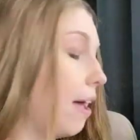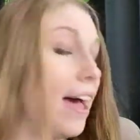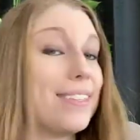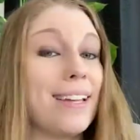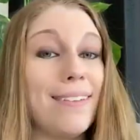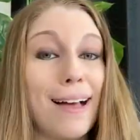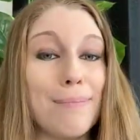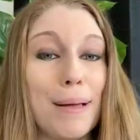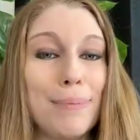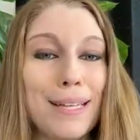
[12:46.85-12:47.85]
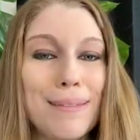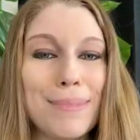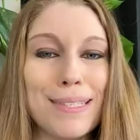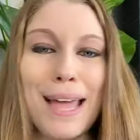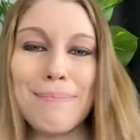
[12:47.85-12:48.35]
as I knock my plant
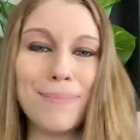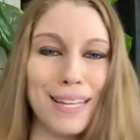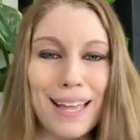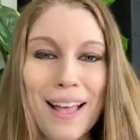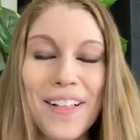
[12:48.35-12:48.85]
beside me.